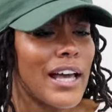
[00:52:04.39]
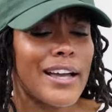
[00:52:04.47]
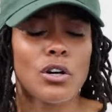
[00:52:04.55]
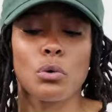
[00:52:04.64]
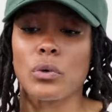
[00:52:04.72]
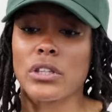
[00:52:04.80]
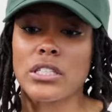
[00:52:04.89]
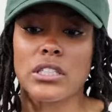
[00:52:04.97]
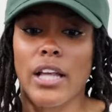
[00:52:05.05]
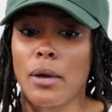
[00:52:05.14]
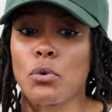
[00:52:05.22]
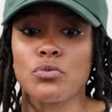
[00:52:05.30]
like or what this looks
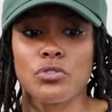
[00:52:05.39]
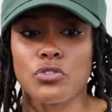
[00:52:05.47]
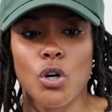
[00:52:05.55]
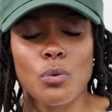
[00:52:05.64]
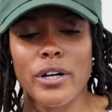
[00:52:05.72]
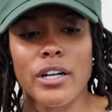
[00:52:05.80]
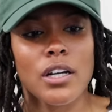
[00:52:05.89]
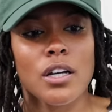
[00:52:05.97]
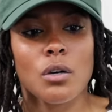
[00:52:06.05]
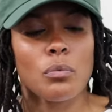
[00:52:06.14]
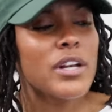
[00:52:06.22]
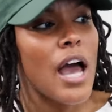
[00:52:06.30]
like moving forward,
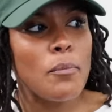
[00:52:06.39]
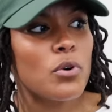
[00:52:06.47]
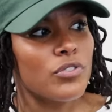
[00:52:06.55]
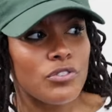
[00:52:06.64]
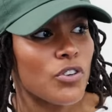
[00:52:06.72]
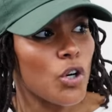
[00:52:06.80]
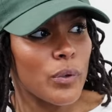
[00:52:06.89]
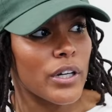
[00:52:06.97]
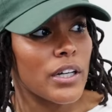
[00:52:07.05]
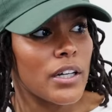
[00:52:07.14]
we're not moving forward.